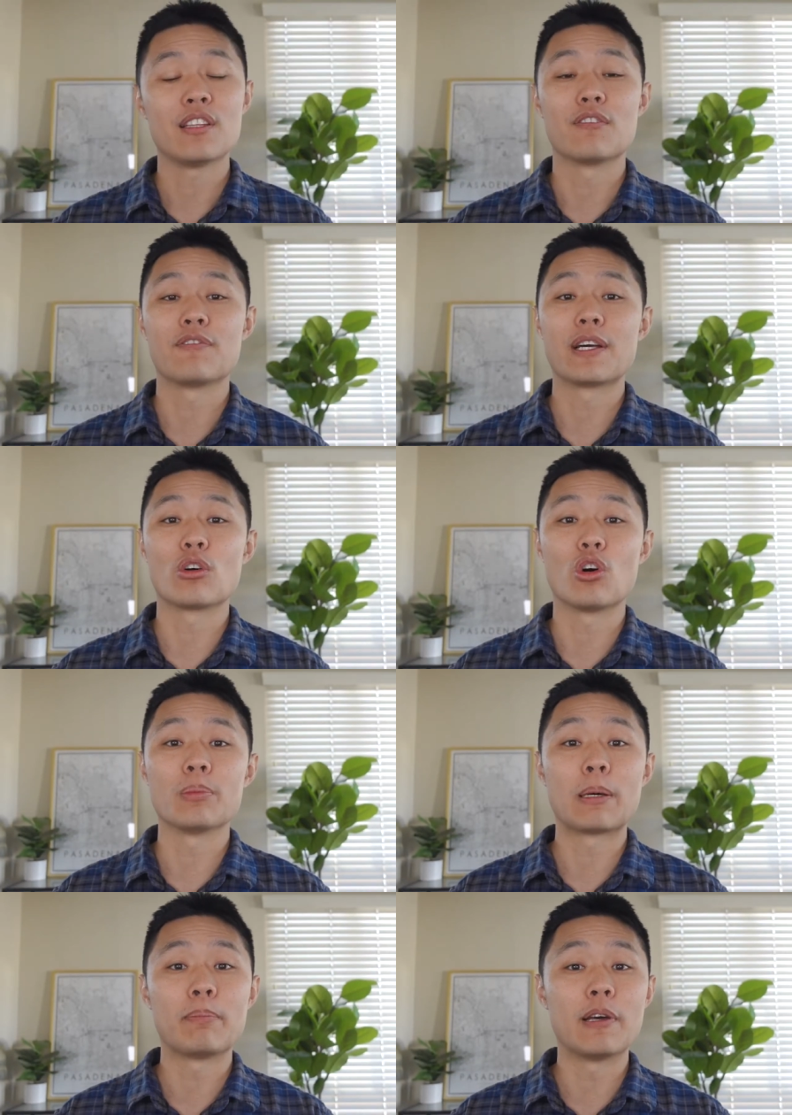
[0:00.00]
to find a
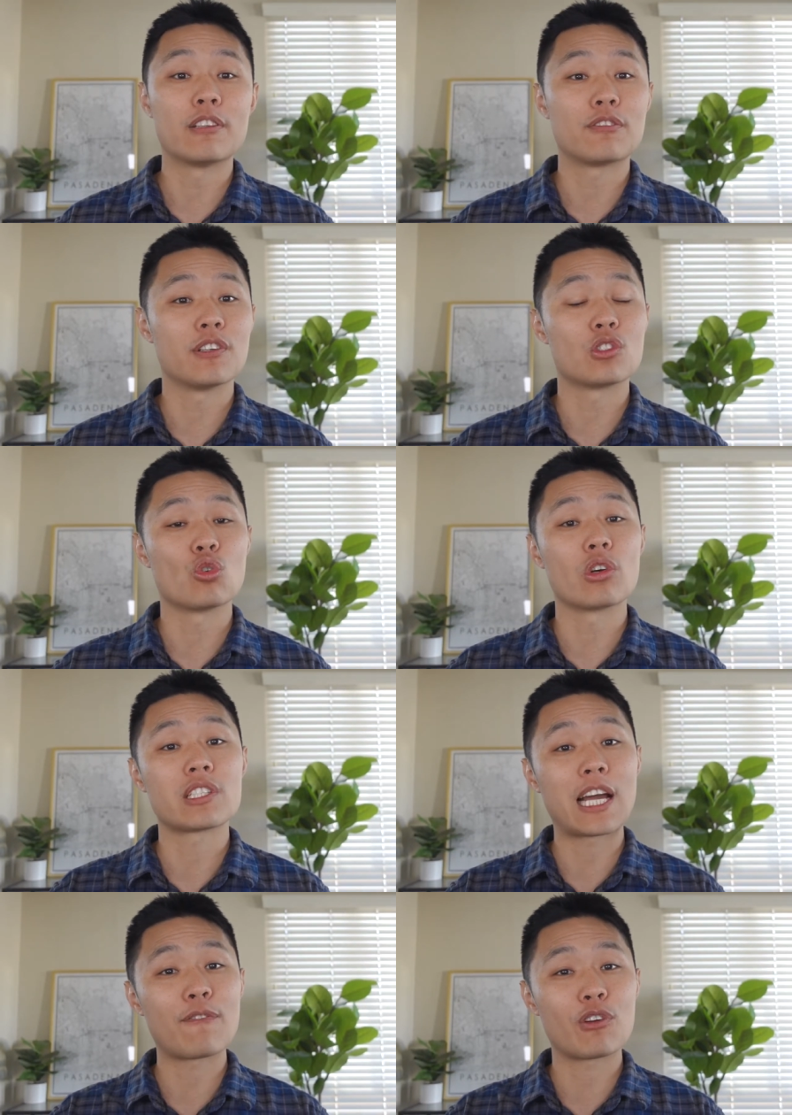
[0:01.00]
home that best fits your
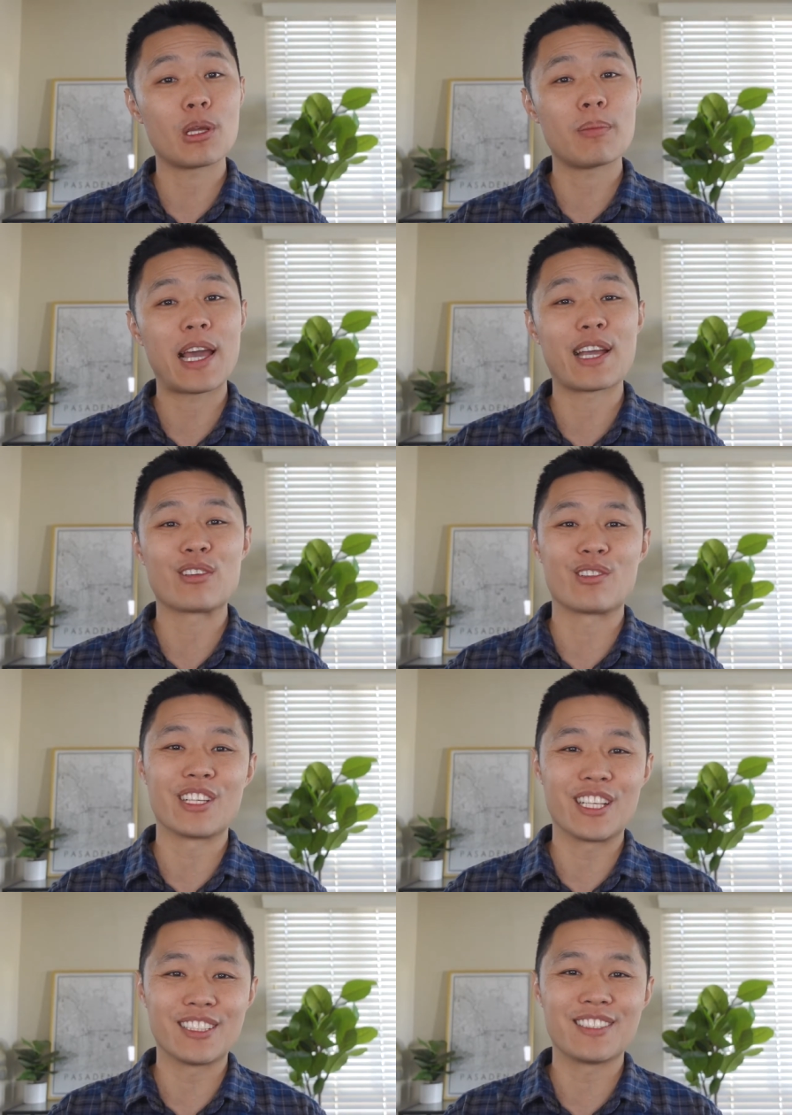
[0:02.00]
time frame and your
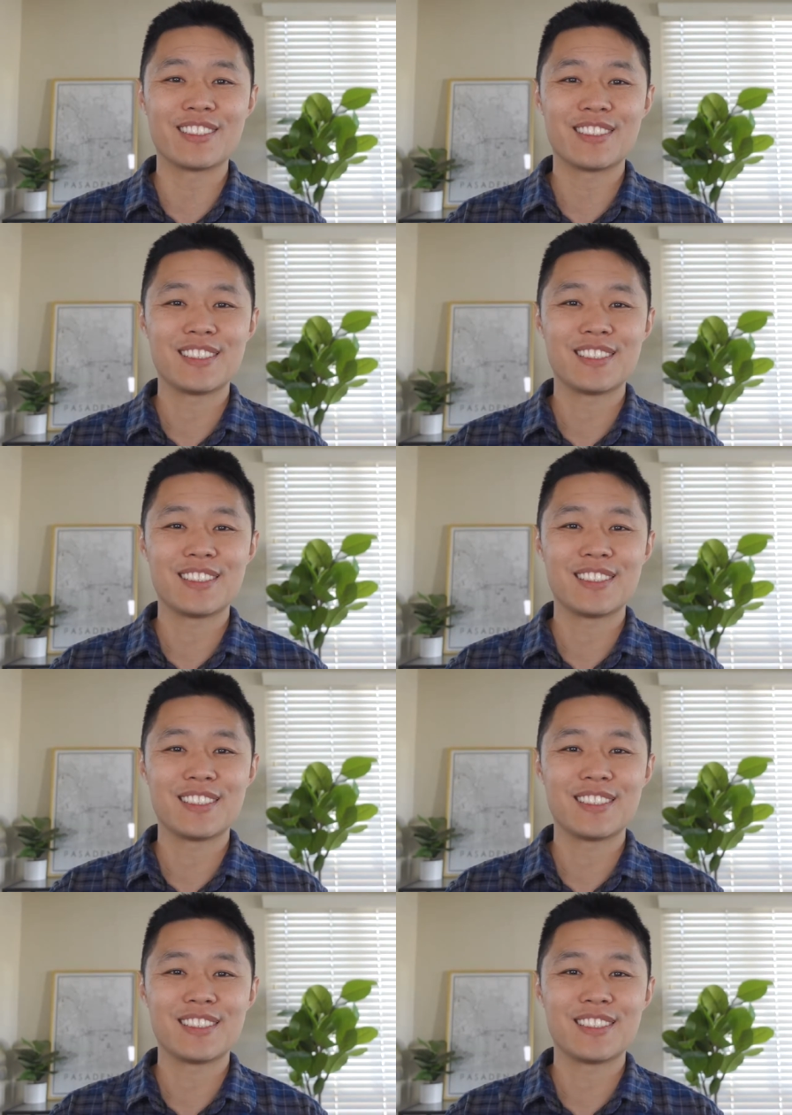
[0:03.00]
needs.